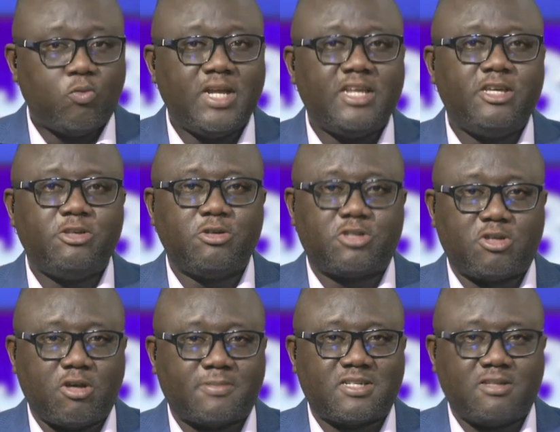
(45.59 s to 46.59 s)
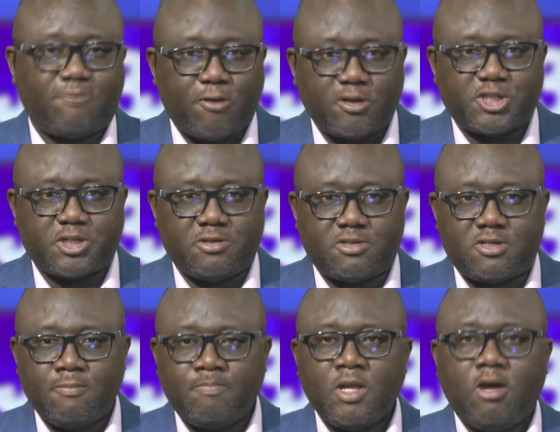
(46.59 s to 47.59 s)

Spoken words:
when he usurped the functions